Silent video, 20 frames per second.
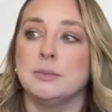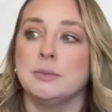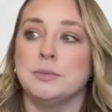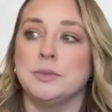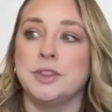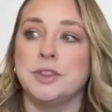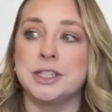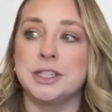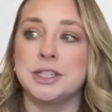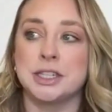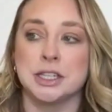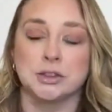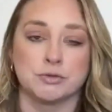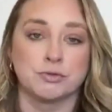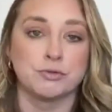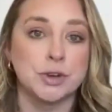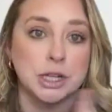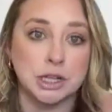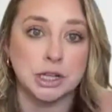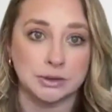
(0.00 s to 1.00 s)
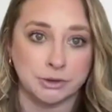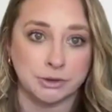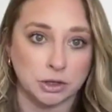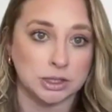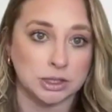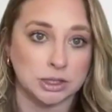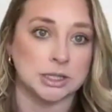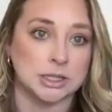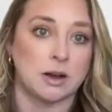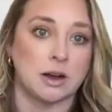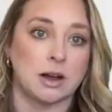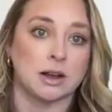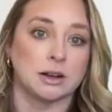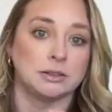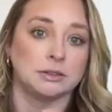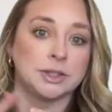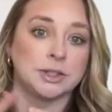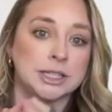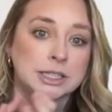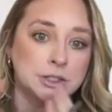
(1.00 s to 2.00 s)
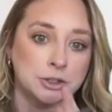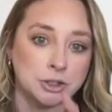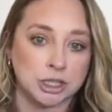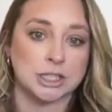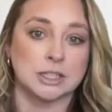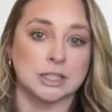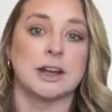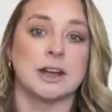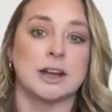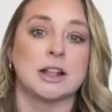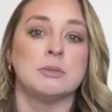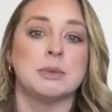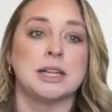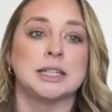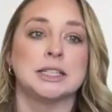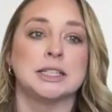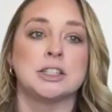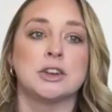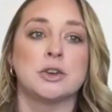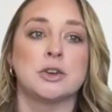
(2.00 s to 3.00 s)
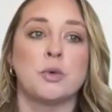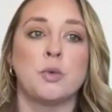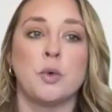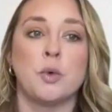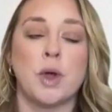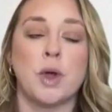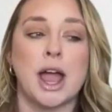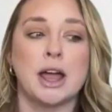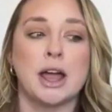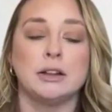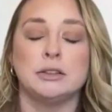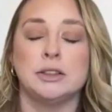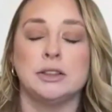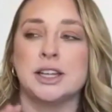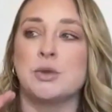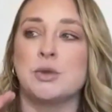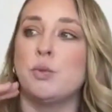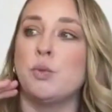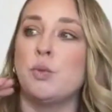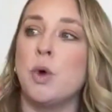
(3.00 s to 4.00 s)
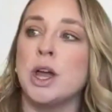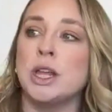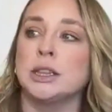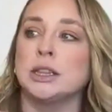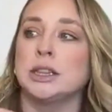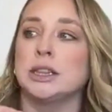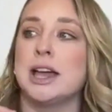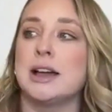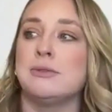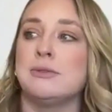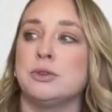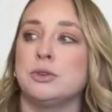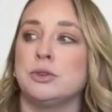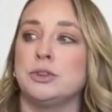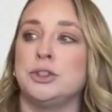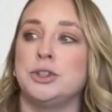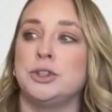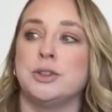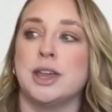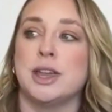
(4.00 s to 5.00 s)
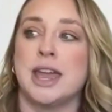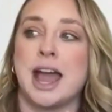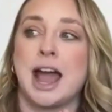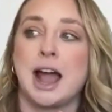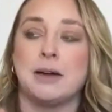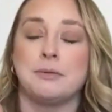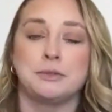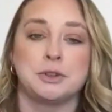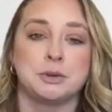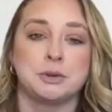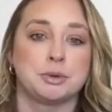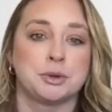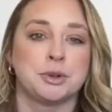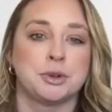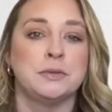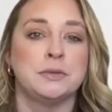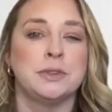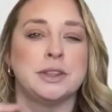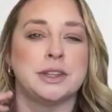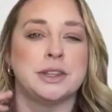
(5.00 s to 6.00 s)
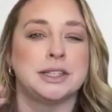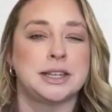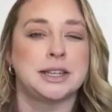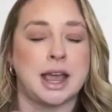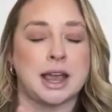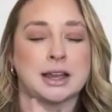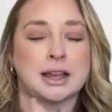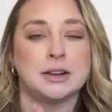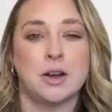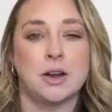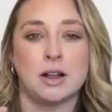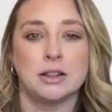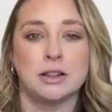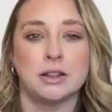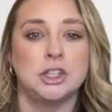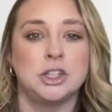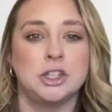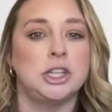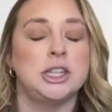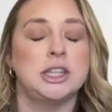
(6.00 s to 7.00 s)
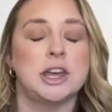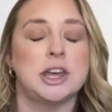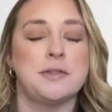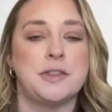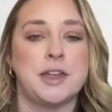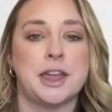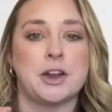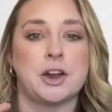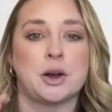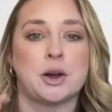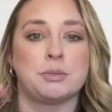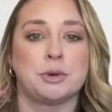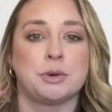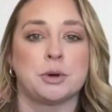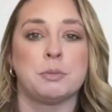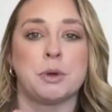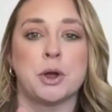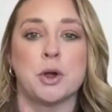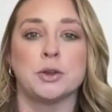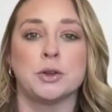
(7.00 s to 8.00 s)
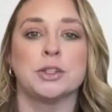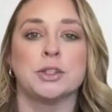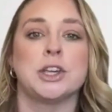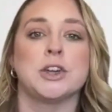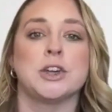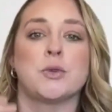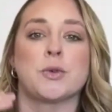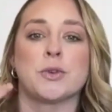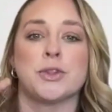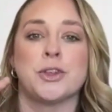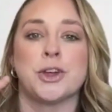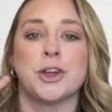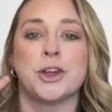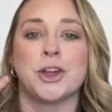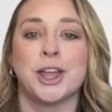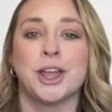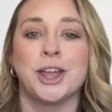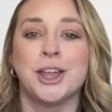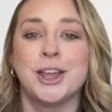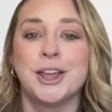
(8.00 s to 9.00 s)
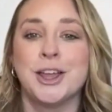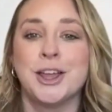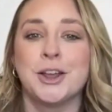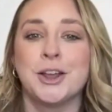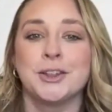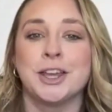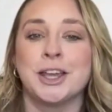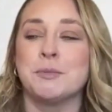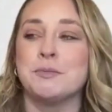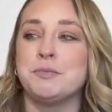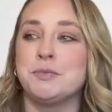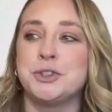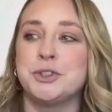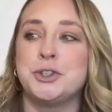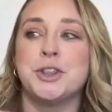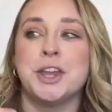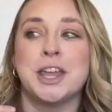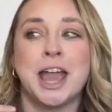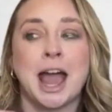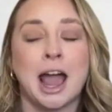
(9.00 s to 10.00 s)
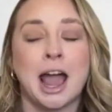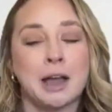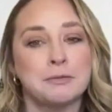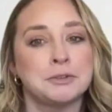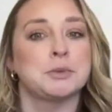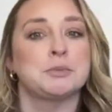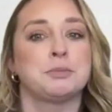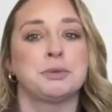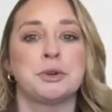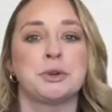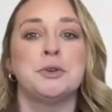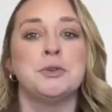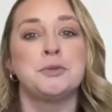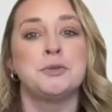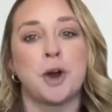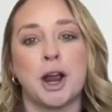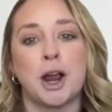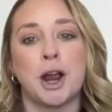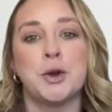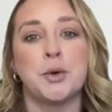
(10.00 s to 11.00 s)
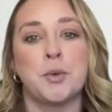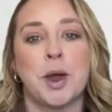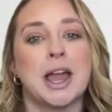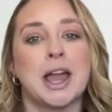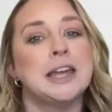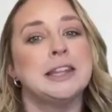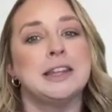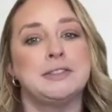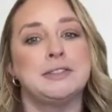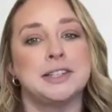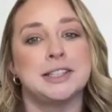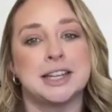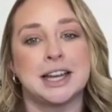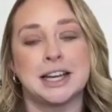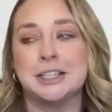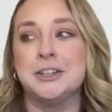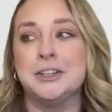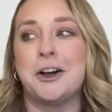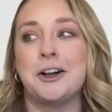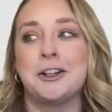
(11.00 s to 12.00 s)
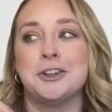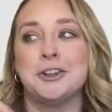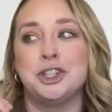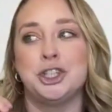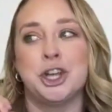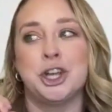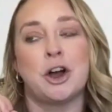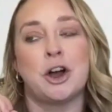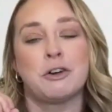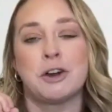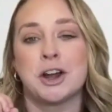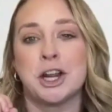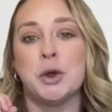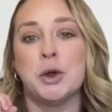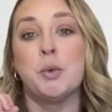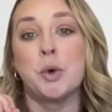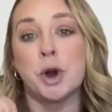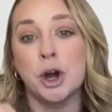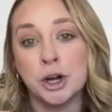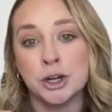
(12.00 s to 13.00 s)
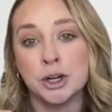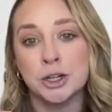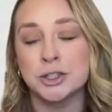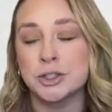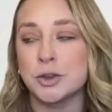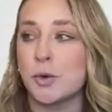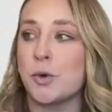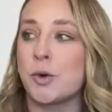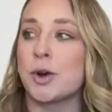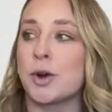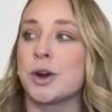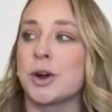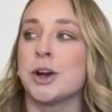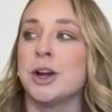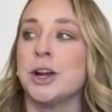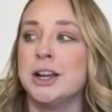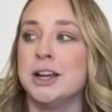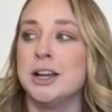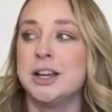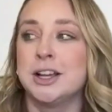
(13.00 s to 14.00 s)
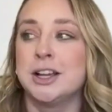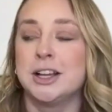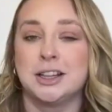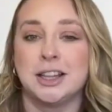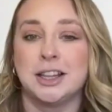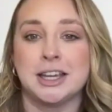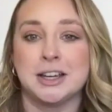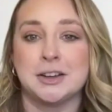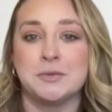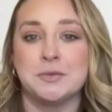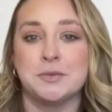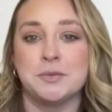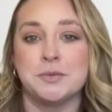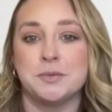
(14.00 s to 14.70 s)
This is really focused on research and development. So like, what level do they have to prove that the technology that they are proposing, or do they have to prove right away that the technology already works? Or like,